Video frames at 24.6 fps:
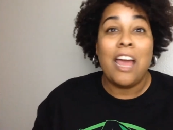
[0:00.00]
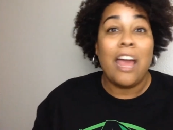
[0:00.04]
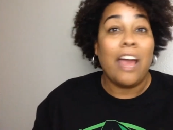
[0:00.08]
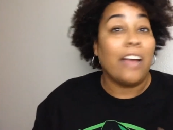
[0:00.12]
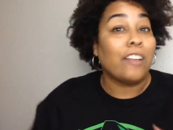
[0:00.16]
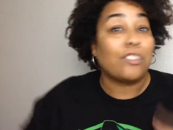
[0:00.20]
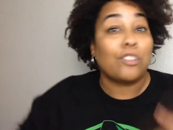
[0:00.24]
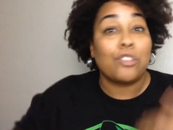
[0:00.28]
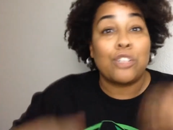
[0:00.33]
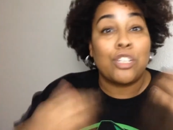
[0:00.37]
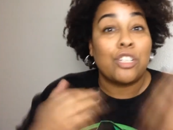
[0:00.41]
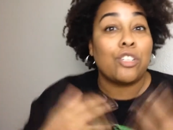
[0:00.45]

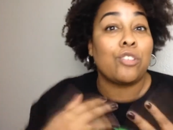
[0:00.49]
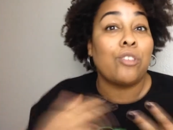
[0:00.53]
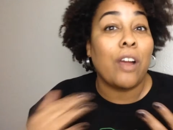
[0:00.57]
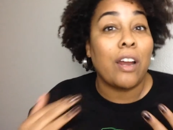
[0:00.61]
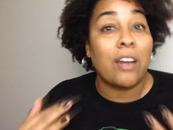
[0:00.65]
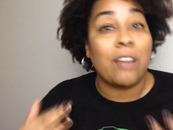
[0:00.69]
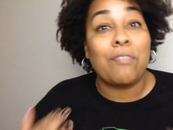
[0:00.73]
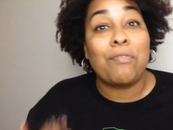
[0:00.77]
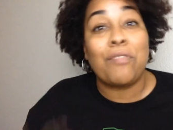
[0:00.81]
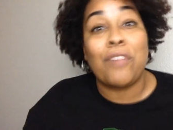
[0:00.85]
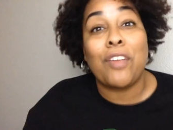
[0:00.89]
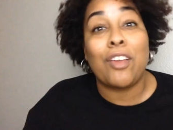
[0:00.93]
And so she's
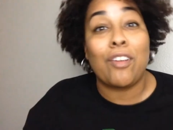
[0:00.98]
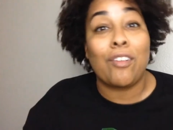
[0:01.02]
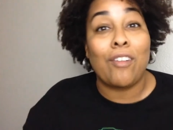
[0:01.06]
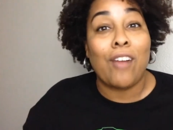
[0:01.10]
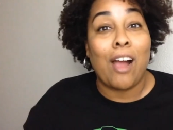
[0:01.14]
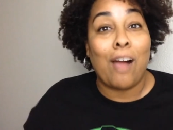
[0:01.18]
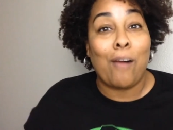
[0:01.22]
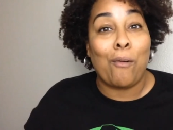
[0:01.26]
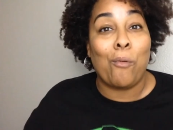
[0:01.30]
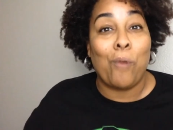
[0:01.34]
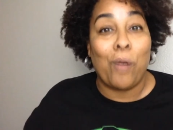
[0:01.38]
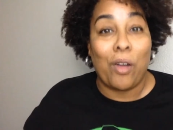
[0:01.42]
trying to figure
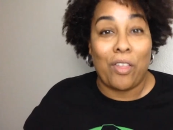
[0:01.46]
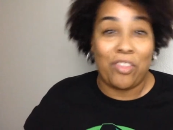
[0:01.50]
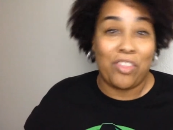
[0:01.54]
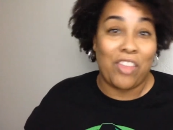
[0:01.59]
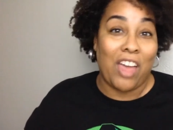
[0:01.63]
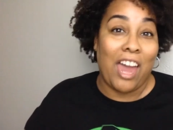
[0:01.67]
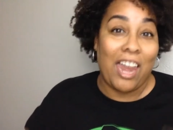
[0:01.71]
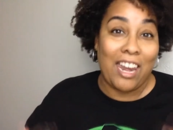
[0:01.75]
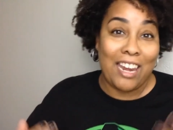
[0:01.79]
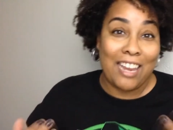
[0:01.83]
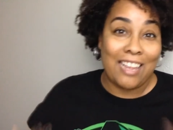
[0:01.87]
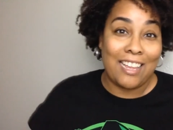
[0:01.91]
out what
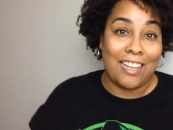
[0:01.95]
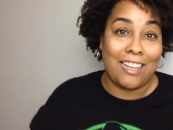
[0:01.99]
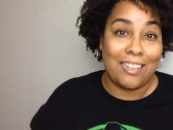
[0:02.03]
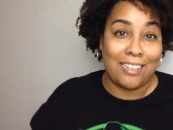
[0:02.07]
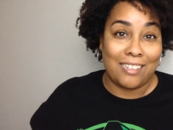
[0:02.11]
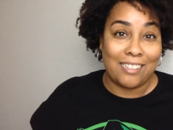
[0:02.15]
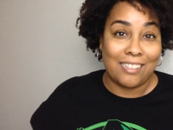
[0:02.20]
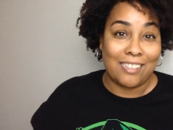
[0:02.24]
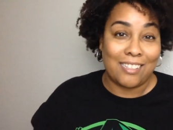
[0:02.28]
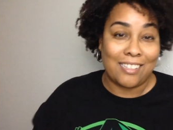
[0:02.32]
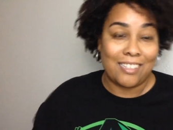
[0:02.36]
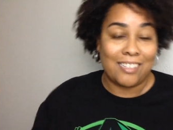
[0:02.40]
that
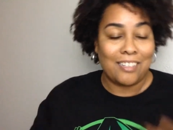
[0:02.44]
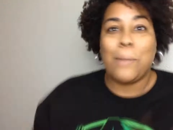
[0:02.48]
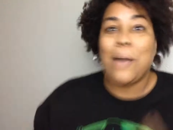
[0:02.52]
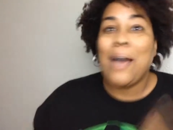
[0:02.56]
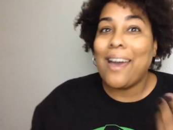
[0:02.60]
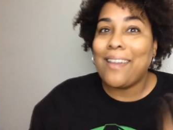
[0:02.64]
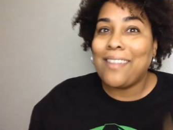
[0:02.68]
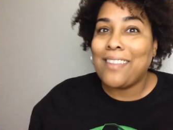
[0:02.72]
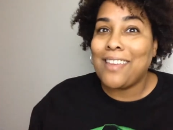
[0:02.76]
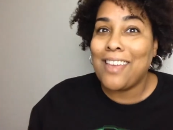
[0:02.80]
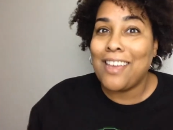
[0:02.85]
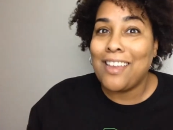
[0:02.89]
is.
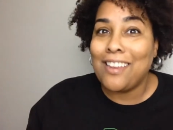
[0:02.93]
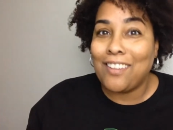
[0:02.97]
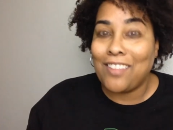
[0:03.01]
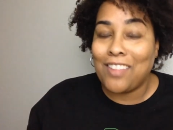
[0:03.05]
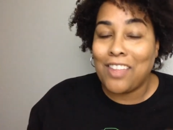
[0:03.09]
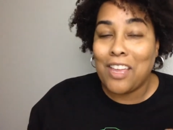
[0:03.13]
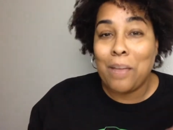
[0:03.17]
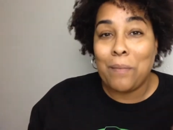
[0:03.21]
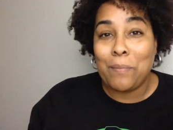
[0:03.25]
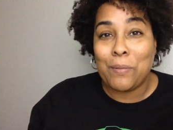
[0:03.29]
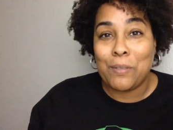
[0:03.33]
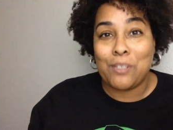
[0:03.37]
By the end of
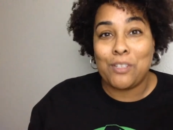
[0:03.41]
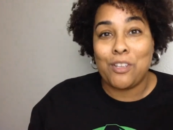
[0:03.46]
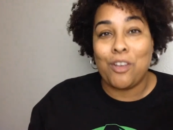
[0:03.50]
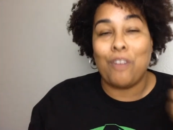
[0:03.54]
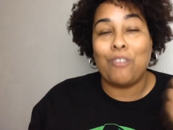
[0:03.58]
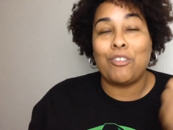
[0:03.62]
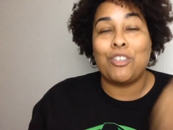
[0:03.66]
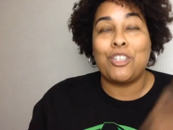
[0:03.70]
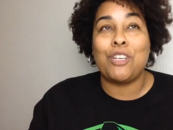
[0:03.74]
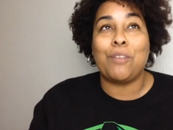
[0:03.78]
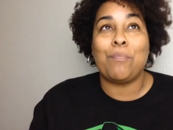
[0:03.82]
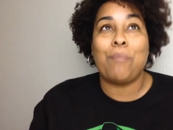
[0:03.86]
the
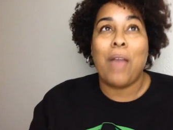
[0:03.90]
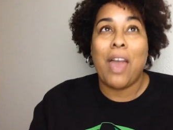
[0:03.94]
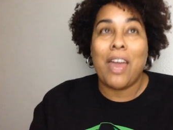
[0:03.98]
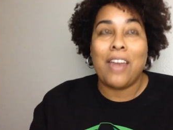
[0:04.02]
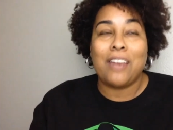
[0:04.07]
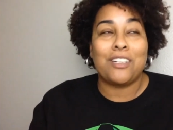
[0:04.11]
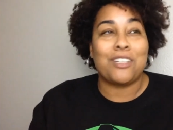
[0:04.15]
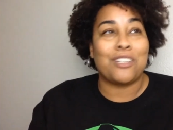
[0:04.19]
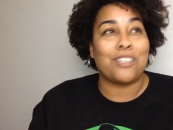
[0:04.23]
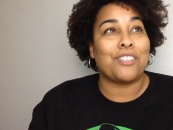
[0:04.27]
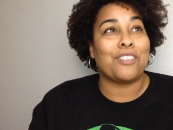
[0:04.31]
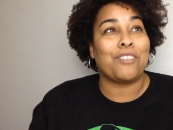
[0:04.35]
episode, she
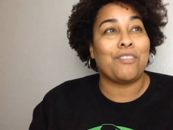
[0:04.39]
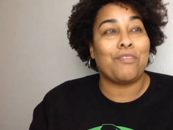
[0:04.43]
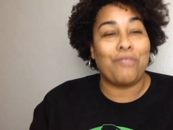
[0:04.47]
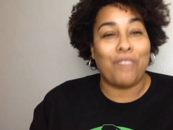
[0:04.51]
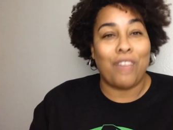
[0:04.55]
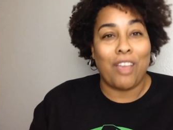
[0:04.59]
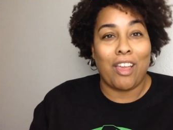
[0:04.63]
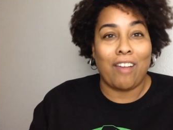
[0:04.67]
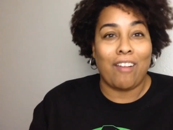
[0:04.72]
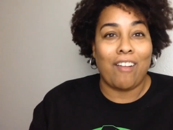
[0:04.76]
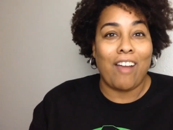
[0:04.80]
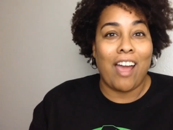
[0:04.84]
manages to
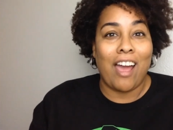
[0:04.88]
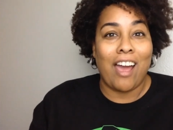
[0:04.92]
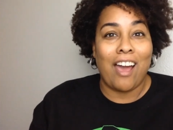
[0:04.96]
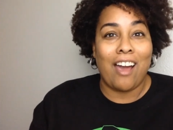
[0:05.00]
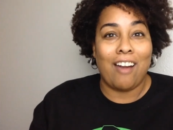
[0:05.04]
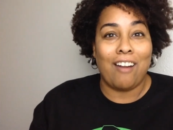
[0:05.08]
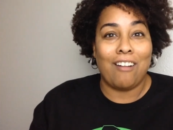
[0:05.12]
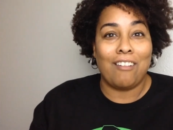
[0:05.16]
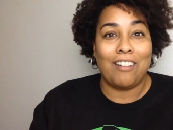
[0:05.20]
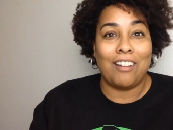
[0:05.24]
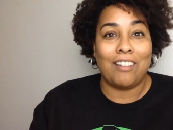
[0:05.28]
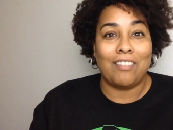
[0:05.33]
figure
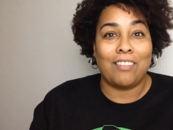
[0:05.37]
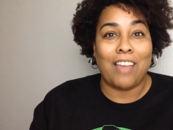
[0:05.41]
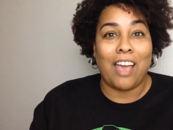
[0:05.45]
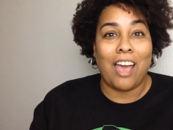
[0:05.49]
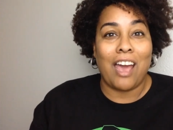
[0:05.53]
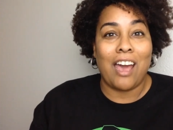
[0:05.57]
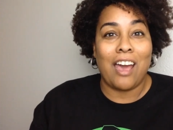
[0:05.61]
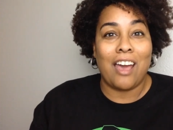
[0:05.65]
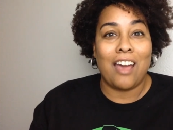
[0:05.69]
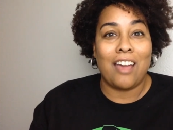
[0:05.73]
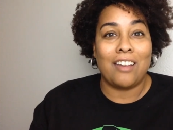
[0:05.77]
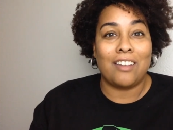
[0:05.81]
out
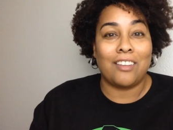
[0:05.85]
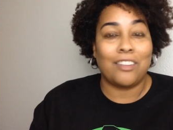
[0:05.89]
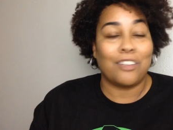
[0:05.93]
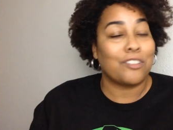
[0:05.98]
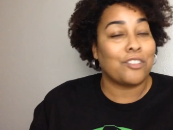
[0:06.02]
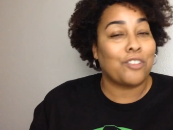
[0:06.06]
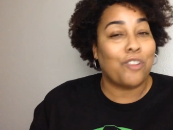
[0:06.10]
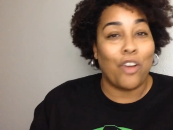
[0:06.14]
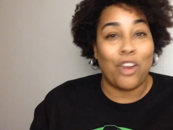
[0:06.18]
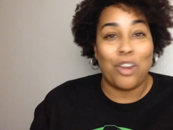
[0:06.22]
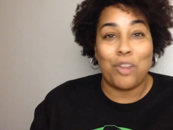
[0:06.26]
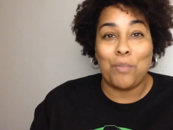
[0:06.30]
that
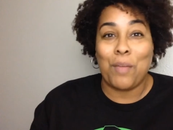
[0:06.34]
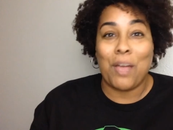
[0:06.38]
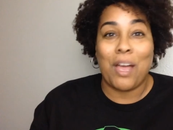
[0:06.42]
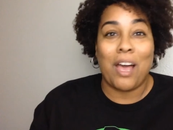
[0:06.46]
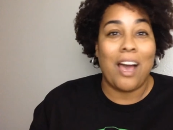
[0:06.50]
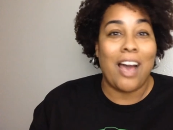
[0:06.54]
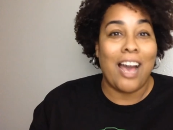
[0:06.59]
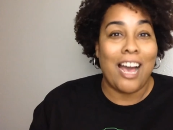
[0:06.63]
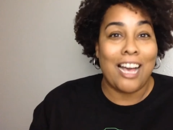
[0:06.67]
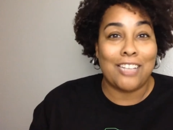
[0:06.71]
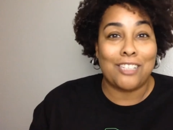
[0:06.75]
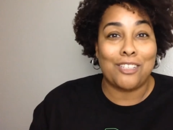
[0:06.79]
there's going to be a
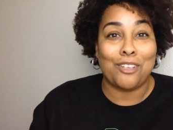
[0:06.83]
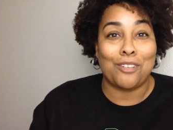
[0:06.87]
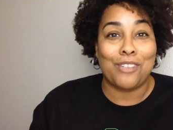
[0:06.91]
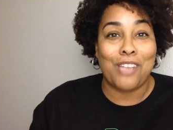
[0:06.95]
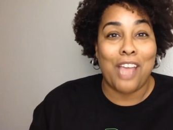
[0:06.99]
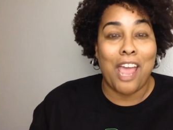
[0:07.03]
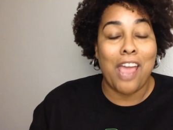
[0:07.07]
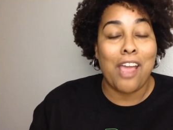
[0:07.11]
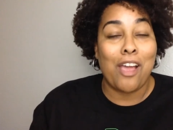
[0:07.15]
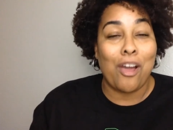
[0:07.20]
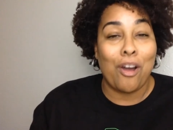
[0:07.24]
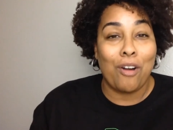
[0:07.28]
hostile
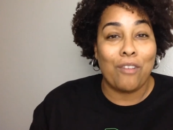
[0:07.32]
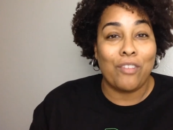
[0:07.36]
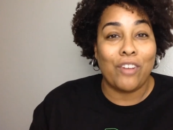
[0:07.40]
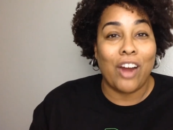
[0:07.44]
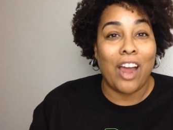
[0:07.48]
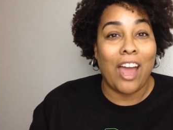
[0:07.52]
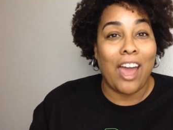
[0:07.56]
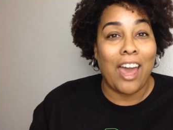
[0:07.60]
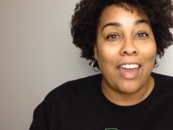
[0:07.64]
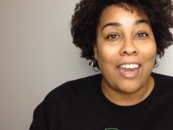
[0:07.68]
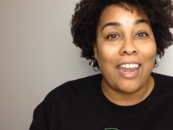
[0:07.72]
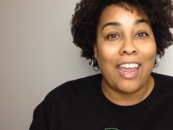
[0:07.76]

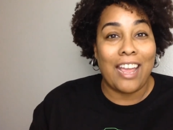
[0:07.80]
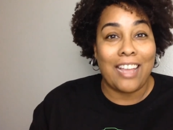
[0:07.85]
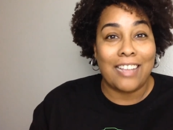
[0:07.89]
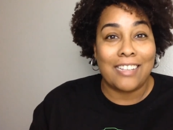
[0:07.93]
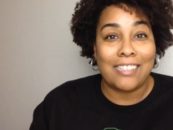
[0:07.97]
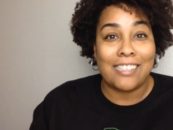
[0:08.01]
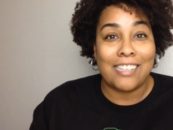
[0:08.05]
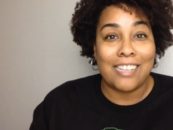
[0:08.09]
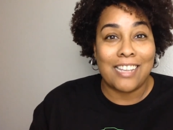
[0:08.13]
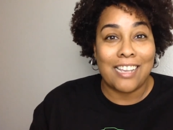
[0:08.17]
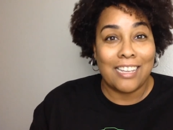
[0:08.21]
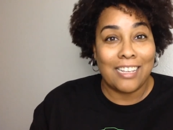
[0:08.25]
takeover at
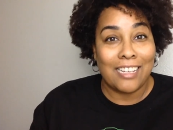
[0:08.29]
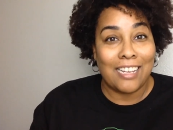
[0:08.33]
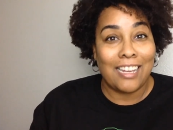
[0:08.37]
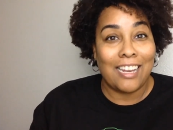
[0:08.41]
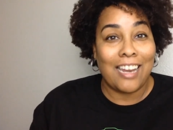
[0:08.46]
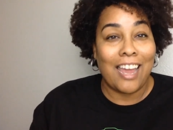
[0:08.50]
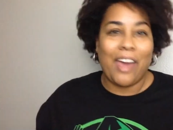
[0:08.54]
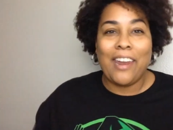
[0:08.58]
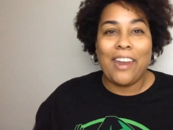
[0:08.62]
ACN.